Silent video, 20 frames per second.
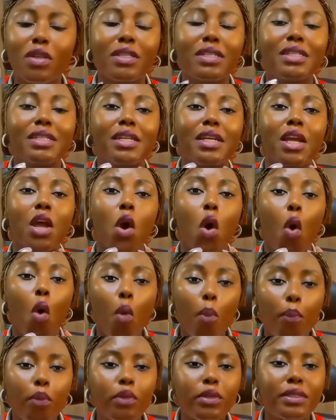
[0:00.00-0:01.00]
on the
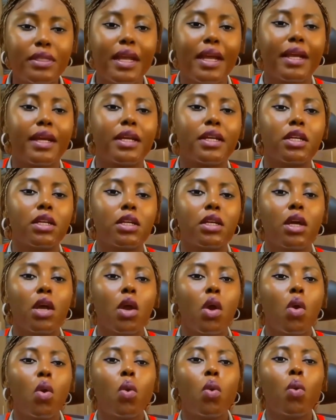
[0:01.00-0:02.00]
open deck
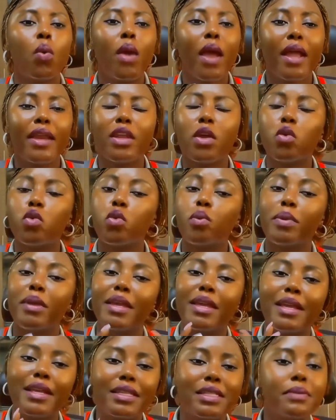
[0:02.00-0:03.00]
where they could
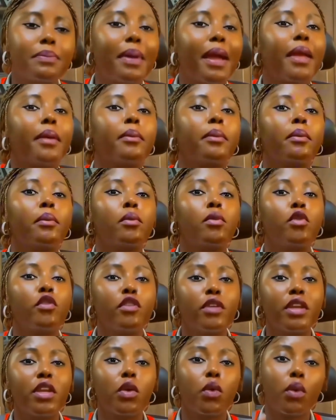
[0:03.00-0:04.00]
be hit by
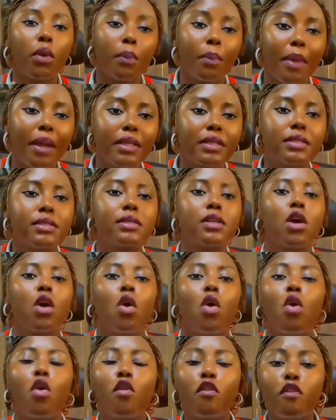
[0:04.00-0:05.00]
moving equipment
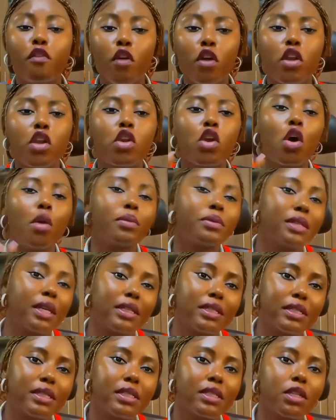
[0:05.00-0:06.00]
or falling
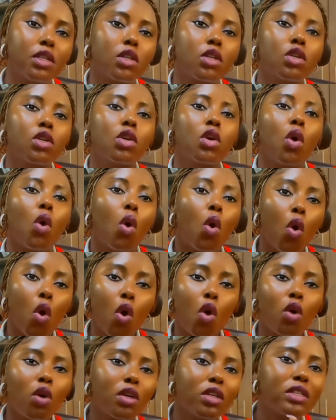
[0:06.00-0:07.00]
objects
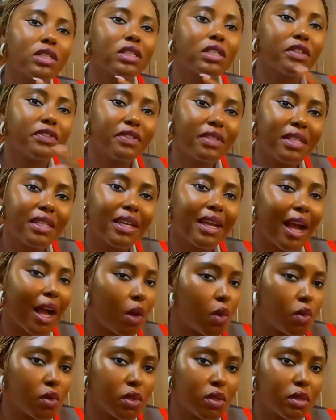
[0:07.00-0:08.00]
or shifting
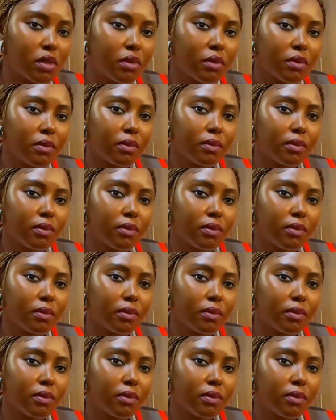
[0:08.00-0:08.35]
cargoes.